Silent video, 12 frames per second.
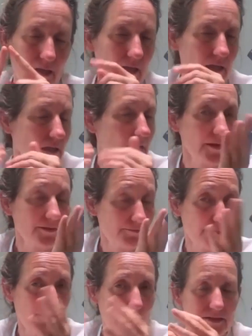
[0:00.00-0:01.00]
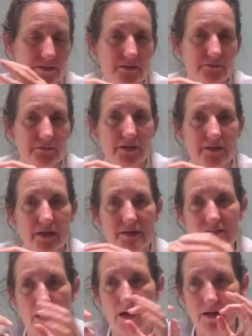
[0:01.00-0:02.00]
In another of my duvet
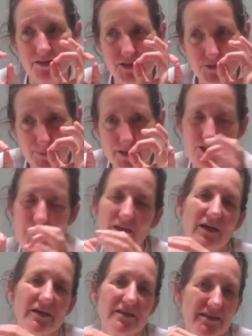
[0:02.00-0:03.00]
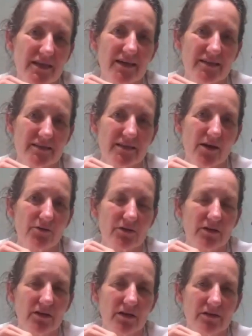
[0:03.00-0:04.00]
days, I specialised the acid
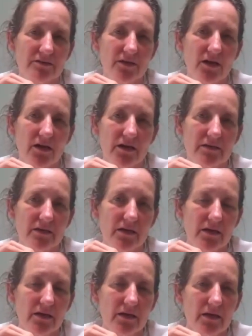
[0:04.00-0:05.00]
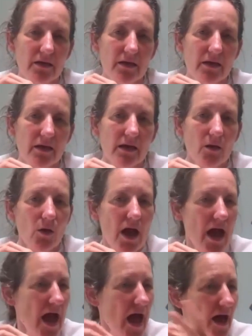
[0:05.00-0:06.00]
alkaline diet.
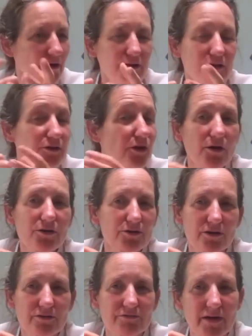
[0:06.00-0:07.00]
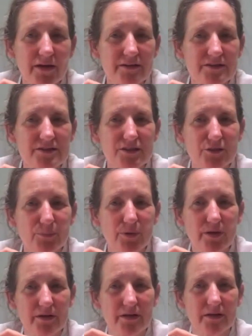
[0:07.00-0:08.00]
How do you know you've got fungus in the
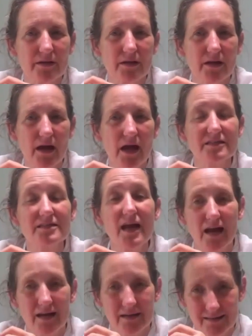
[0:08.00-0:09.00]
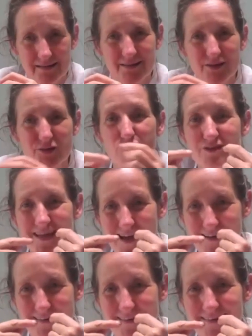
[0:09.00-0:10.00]
body? A tongue, your
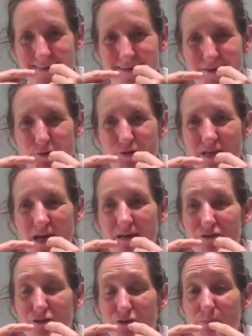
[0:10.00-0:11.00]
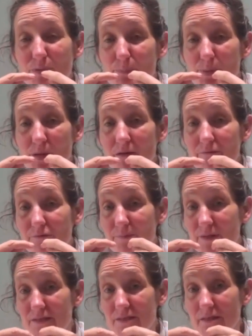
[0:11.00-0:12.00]
tongue. Your tongue should be pink
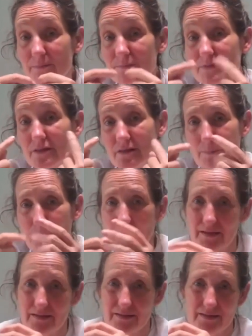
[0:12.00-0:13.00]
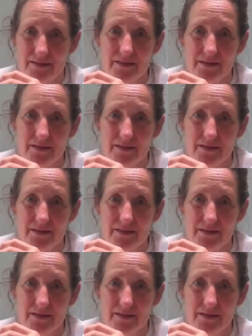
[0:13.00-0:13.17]
from the tip to the back.